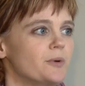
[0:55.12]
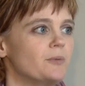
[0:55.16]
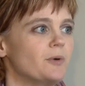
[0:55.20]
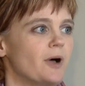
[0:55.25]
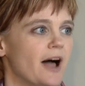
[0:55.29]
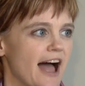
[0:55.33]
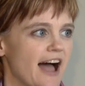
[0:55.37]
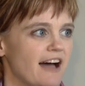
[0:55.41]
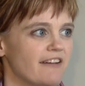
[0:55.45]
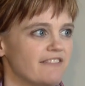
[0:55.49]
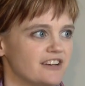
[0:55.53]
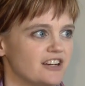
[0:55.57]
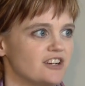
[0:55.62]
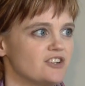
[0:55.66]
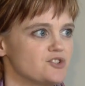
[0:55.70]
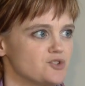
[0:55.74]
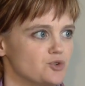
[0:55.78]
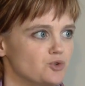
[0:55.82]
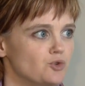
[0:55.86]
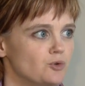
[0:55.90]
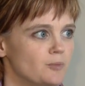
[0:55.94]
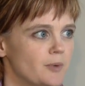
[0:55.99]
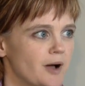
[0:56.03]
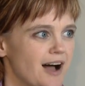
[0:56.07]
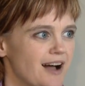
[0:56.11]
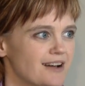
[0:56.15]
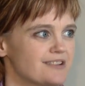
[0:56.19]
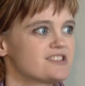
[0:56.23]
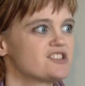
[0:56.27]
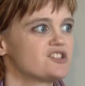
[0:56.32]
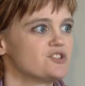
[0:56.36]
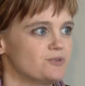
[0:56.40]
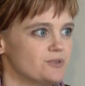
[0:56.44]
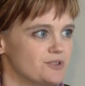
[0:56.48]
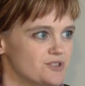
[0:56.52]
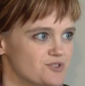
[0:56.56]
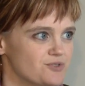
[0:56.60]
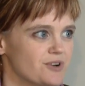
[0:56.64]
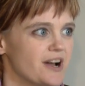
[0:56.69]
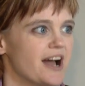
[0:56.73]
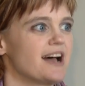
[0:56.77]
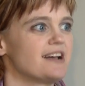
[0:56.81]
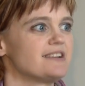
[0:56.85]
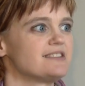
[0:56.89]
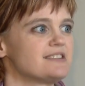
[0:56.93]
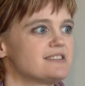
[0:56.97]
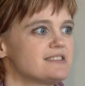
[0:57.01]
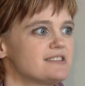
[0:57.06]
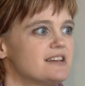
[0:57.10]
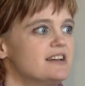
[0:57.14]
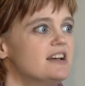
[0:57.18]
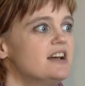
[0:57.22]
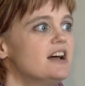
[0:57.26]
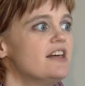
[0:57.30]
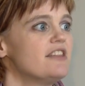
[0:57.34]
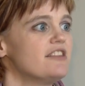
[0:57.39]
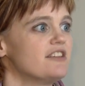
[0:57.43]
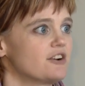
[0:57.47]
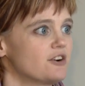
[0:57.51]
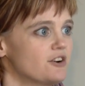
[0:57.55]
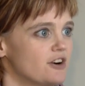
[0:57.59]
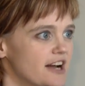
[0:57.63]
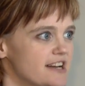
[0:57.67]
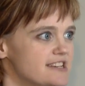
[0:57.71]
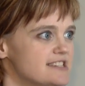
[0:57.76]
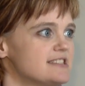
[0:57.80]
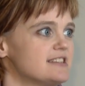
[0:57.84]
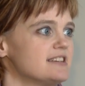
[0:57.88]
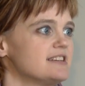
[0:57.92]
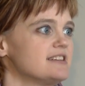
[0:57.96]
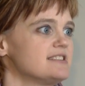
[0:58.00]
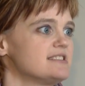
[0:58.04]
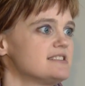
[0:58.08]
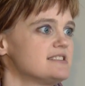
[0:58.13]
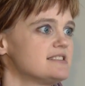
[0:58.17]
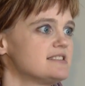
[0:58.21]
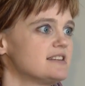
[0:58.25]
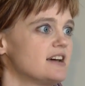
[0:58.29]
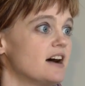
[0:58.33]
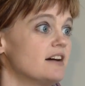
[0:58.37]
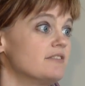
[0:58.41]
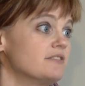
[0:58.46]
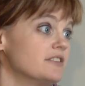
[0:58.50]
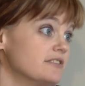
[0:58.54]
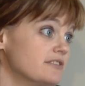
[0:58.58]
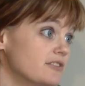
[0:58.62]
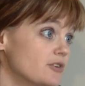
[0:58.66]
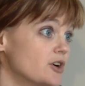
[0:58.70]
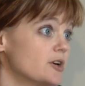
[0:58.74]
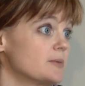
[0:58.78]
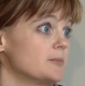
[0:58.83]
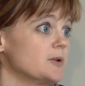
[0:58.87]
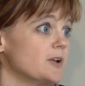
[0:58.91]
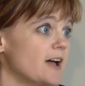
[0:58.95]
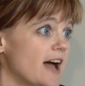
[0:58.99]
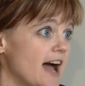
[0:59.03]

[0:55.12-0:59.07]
we will have in our toolbox to address the crisis of affordable